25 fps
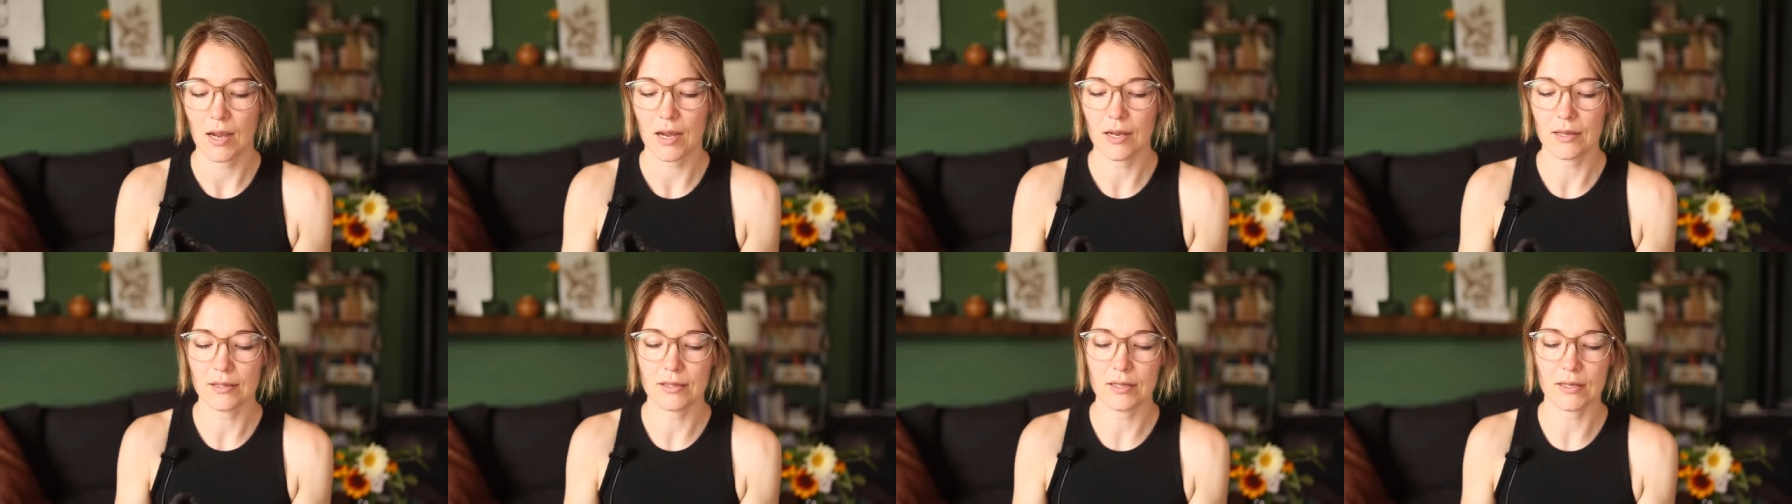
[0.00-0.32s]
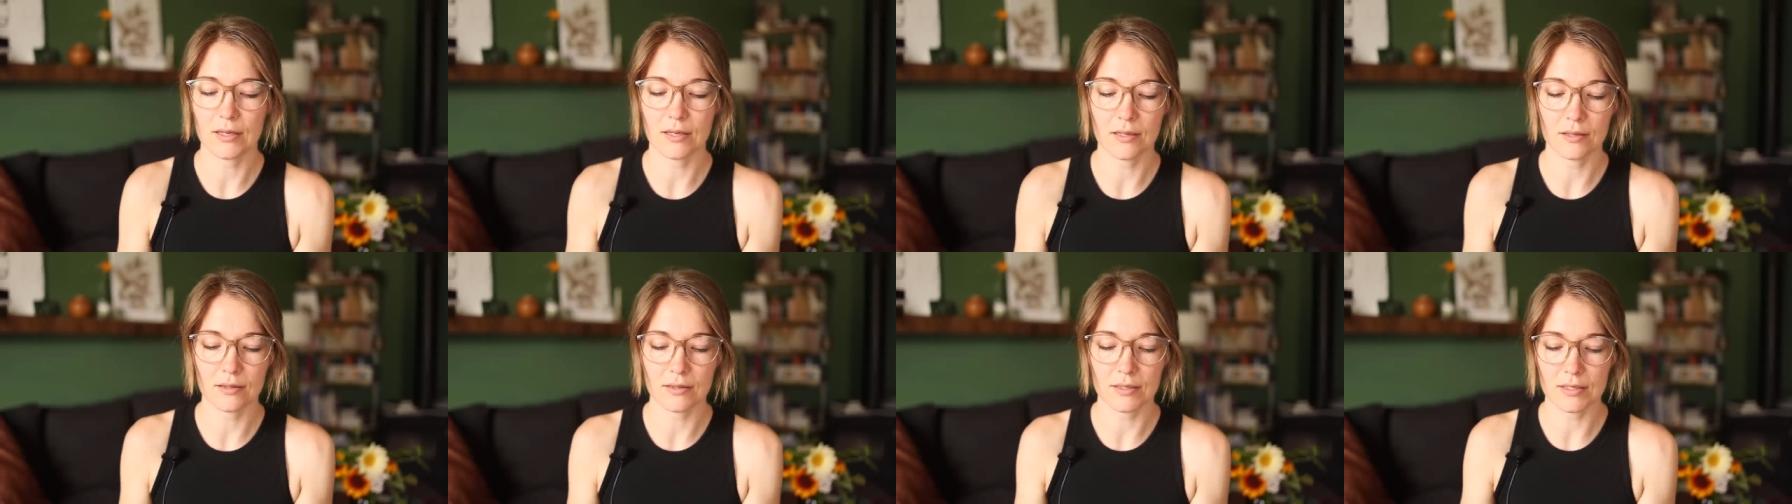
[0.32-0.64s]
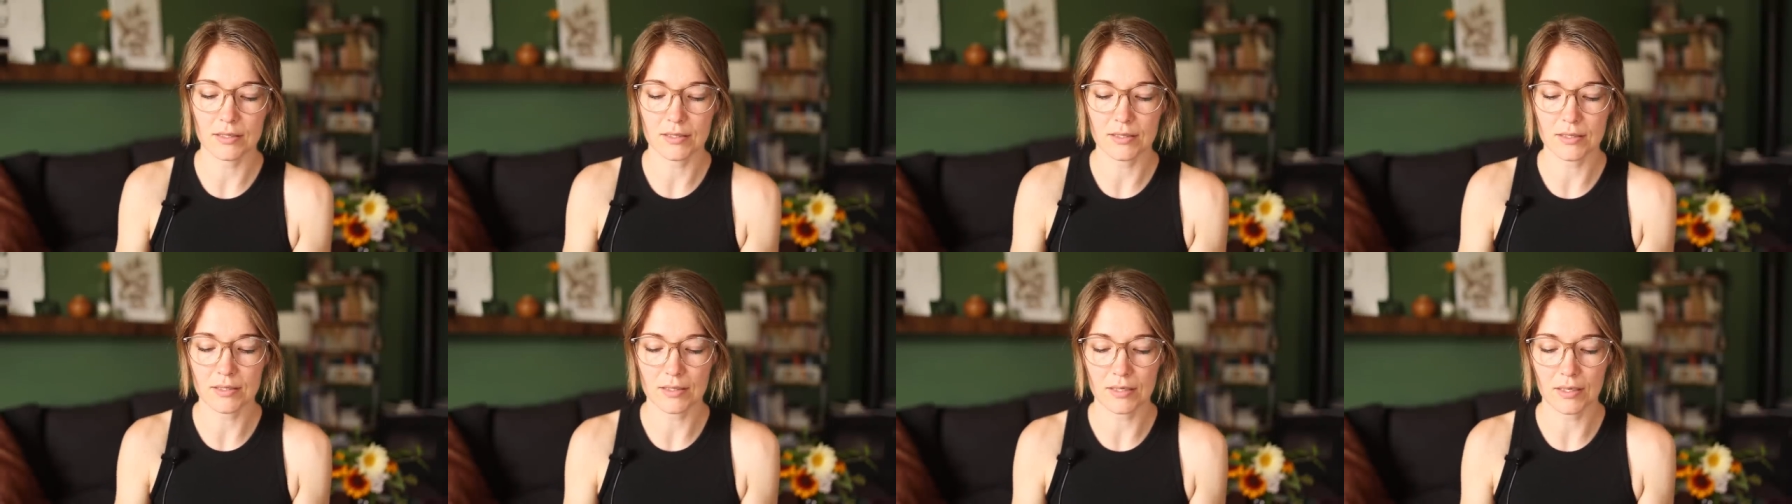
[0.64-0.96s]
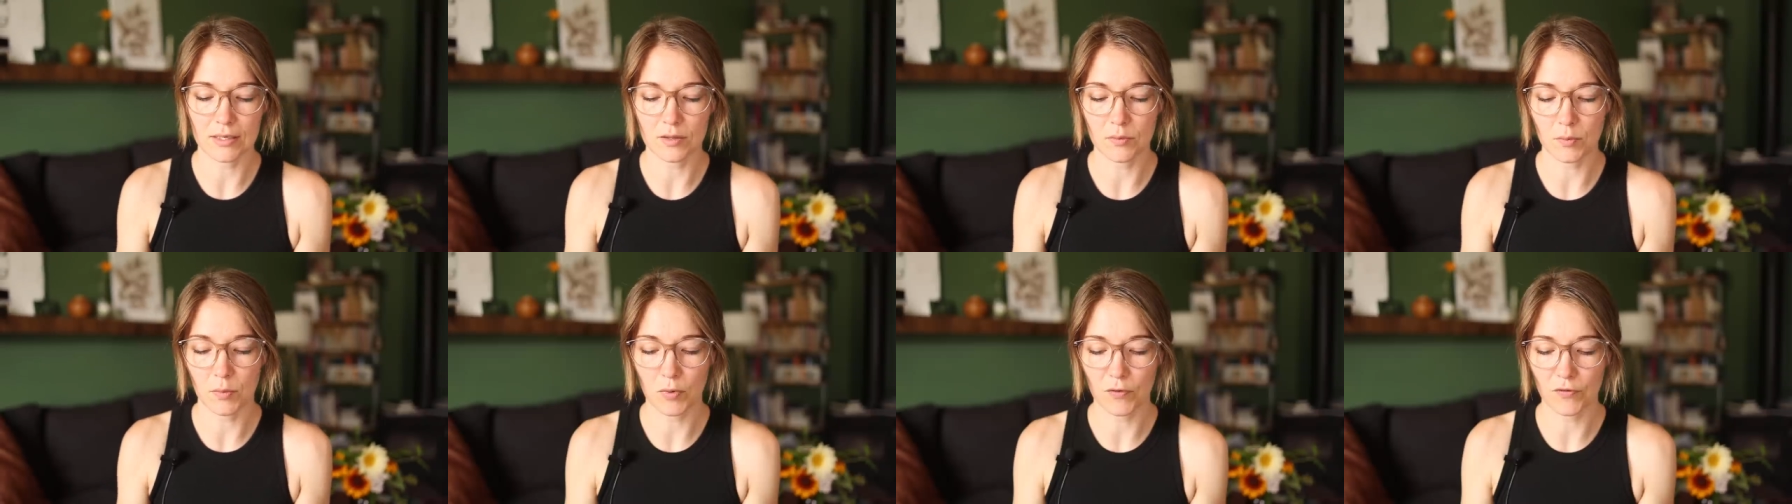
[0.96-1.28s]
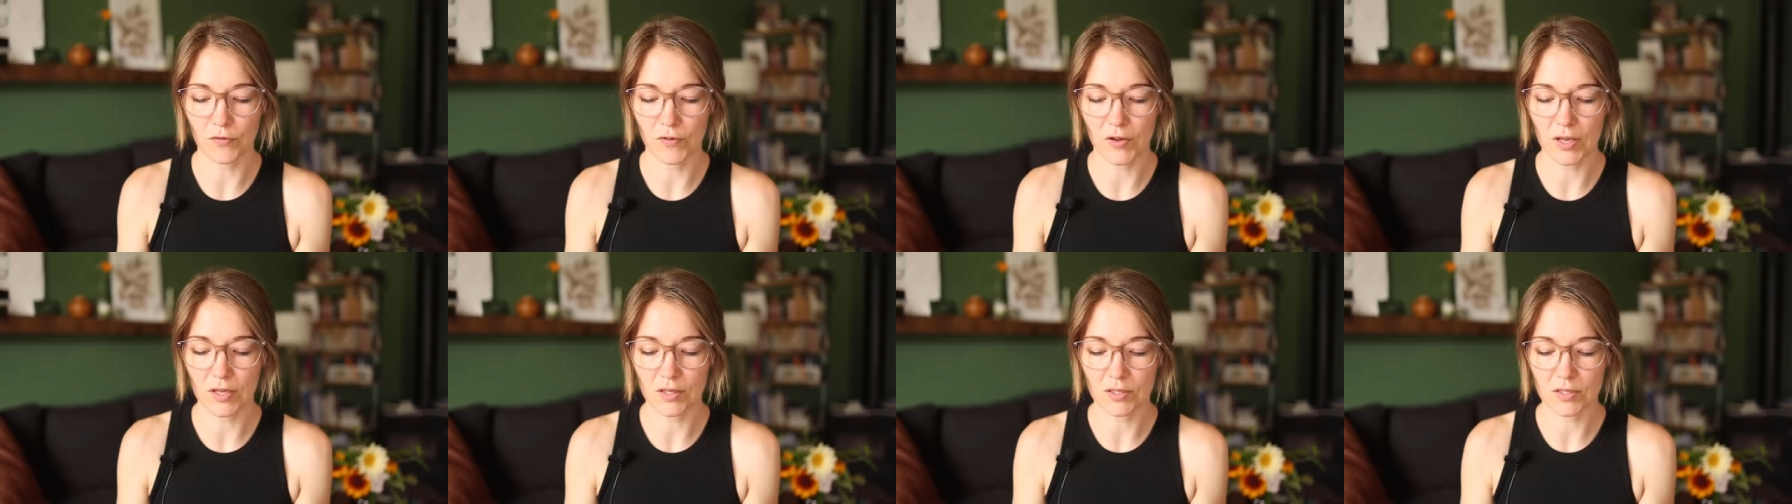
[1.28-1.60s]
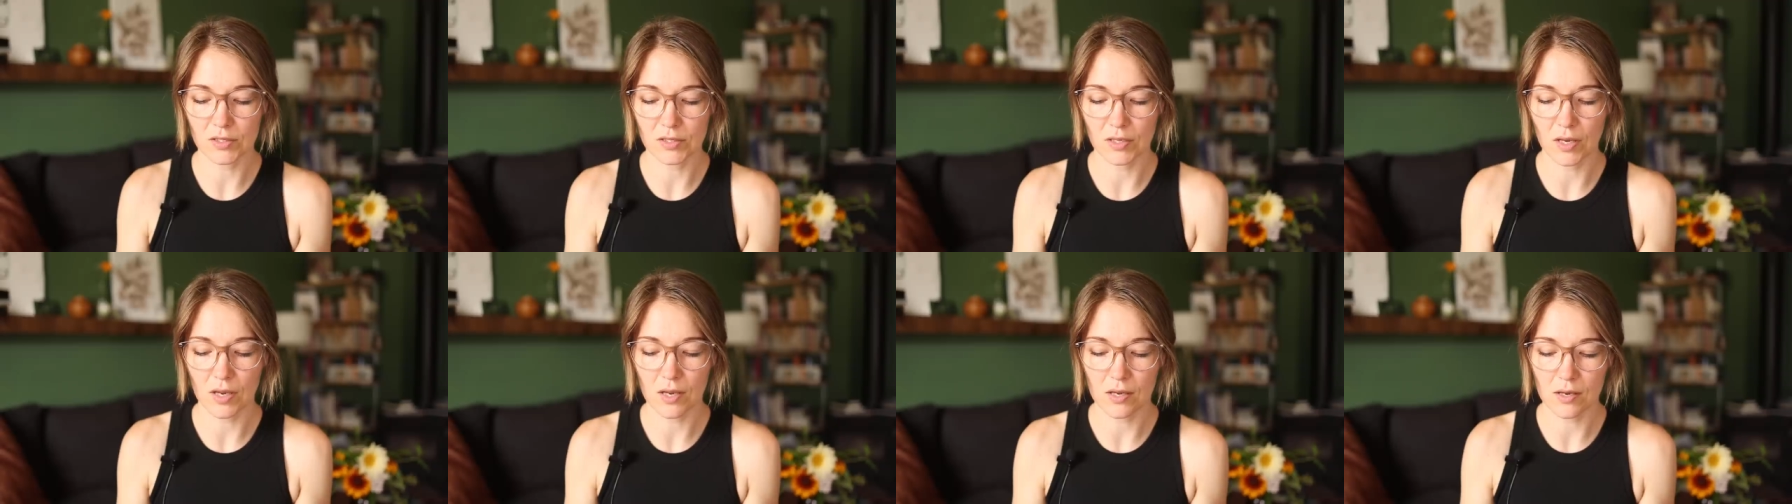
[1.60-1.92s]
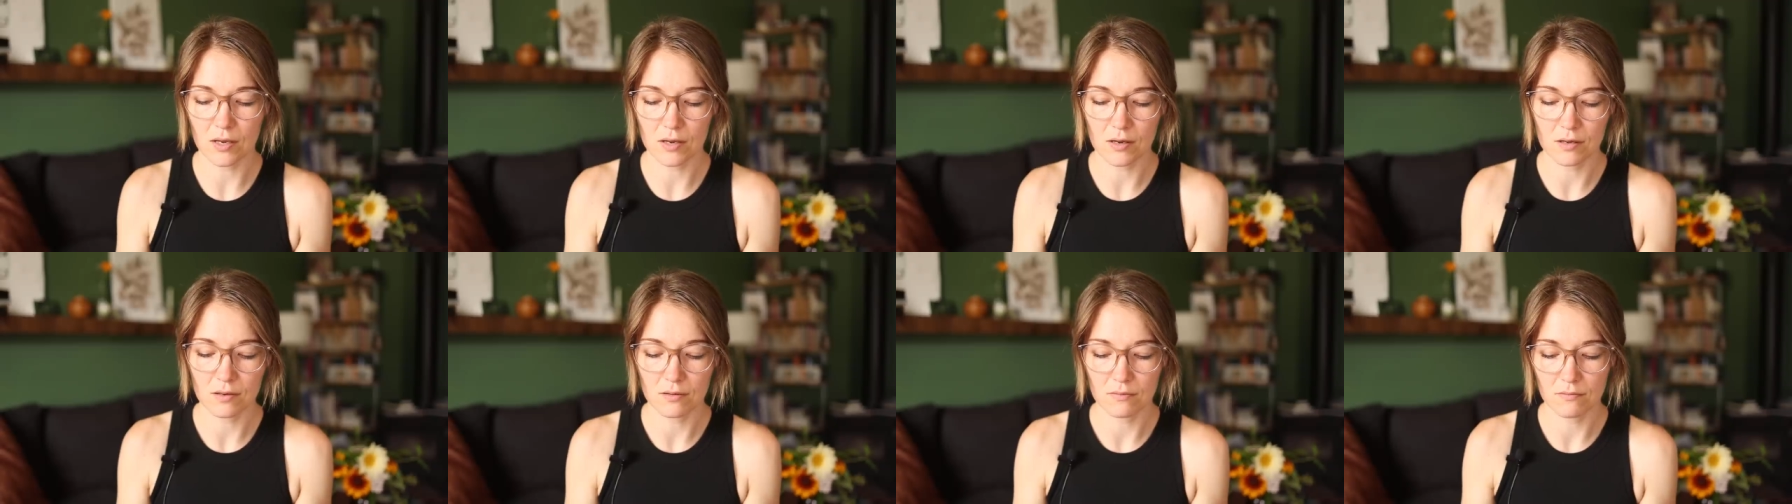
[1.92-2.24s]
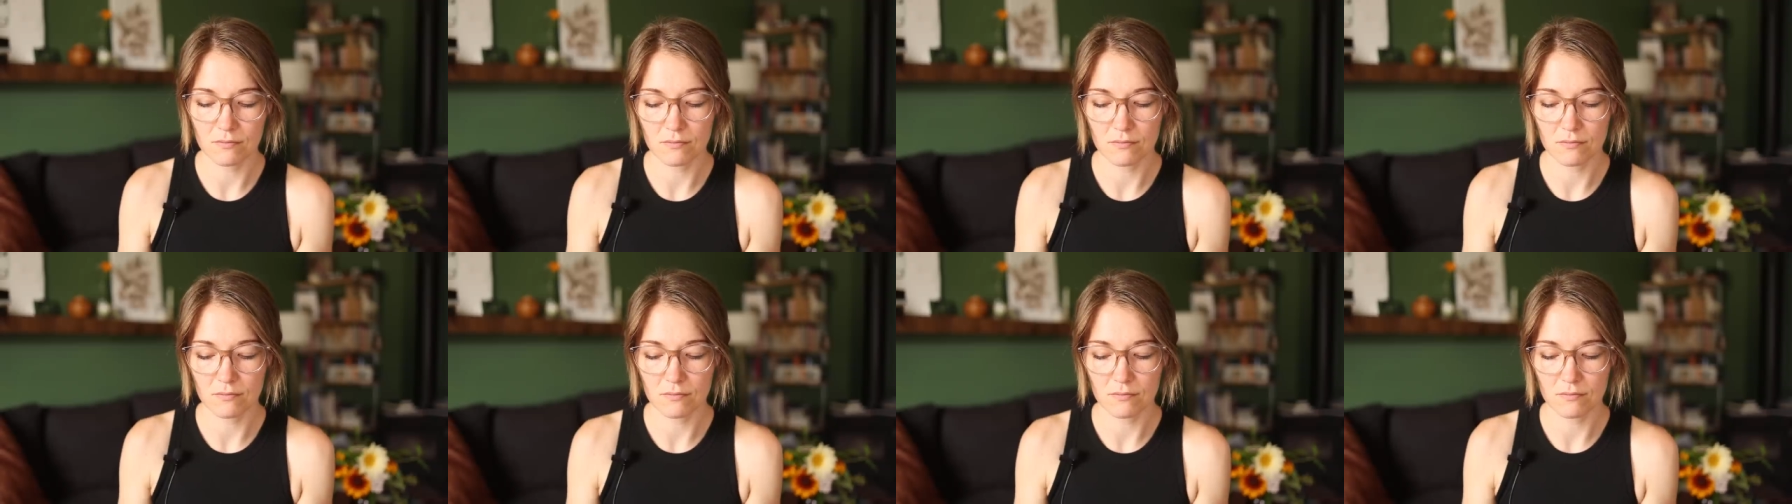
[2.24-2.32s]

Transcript: I think this is like the perfect, like,